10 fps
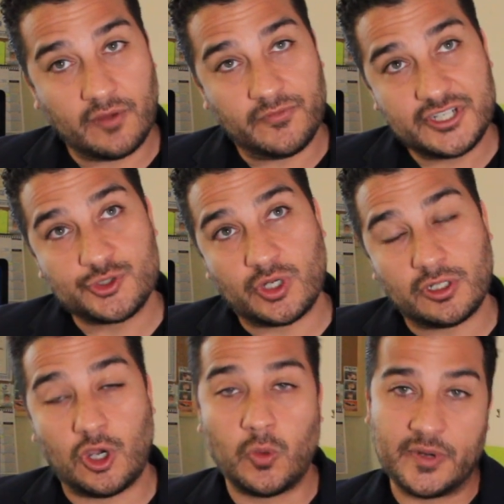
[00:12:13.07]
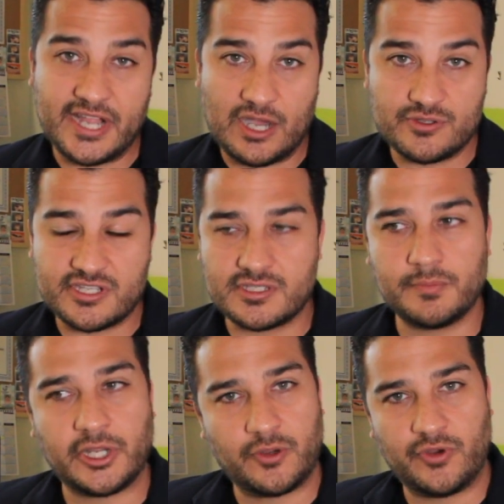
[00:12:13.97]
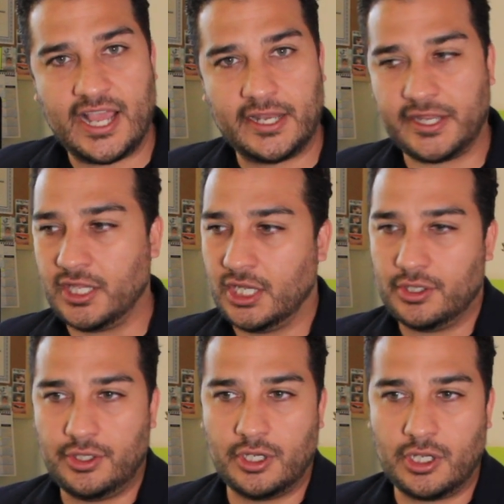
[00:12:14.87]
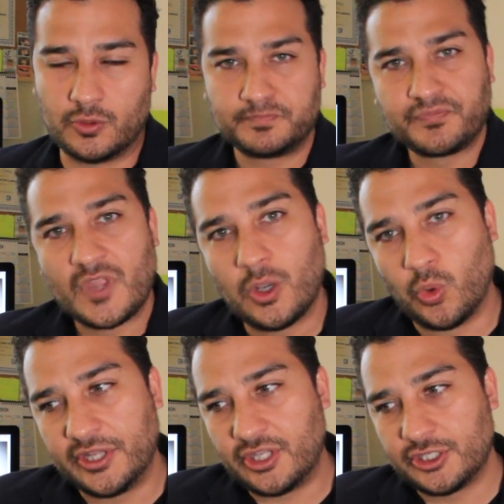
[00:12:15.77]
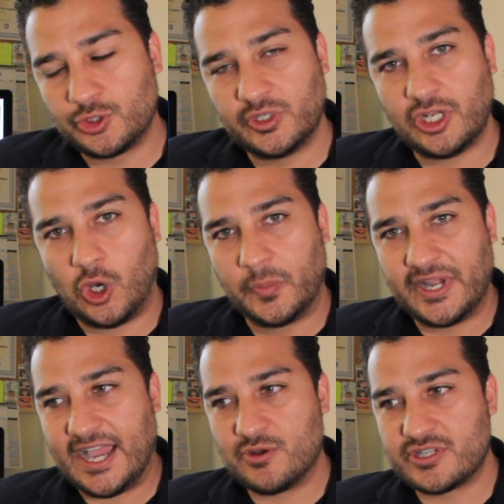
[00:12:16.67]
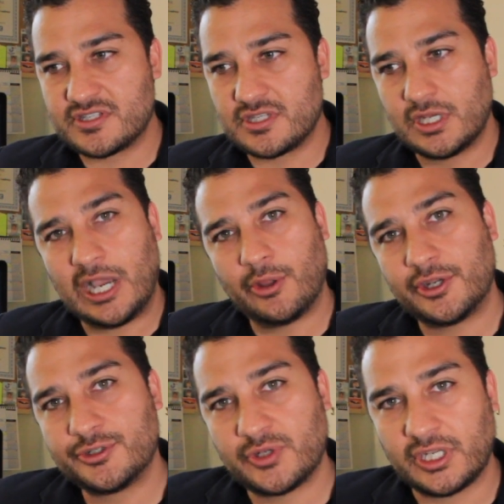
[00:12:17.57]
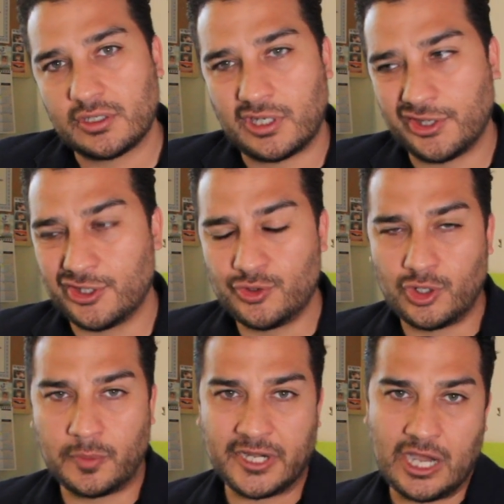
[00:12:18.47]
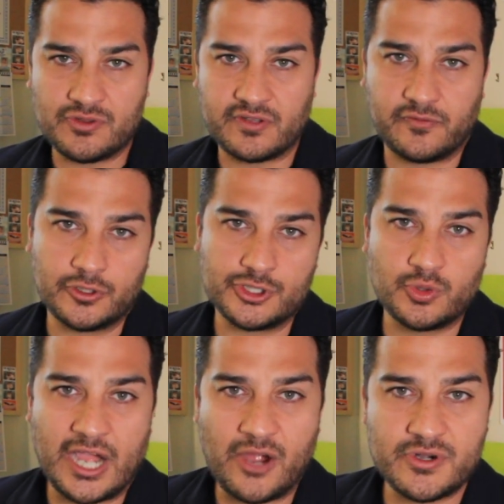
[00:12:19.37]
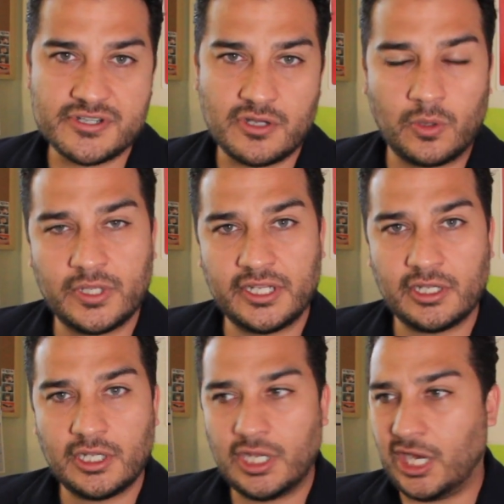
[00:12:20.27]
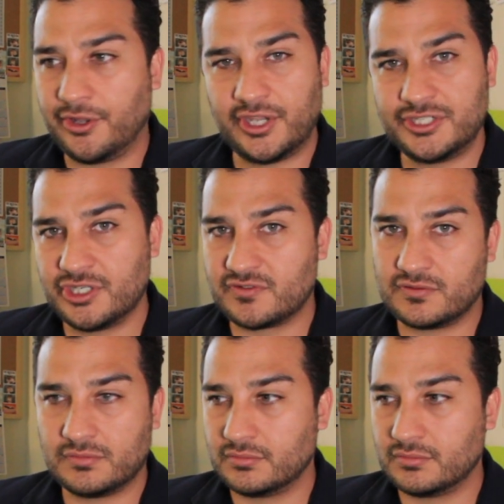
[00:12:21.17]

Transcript: virtual open houses, but in reality, you know, when they're doing open houses, how they're doing it? Are they doing open houses for 2 hours only? Are they just,